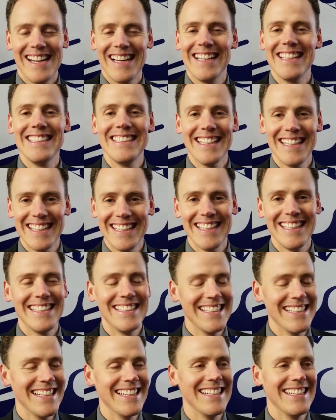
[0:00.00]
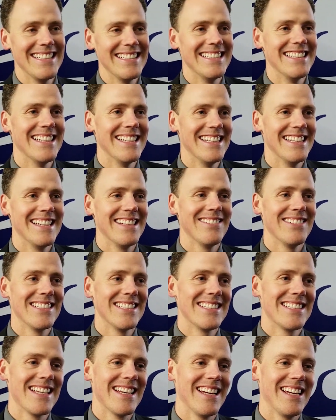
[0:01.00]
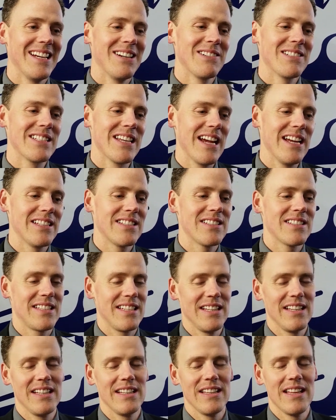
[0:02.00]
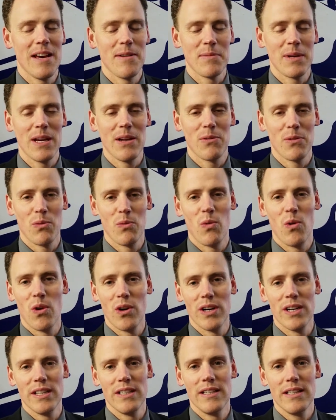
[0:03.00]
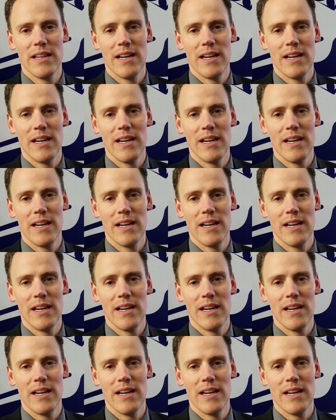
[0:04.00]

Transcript: It uh, it did, it did. It was uh, it was nice to see them get rewarded.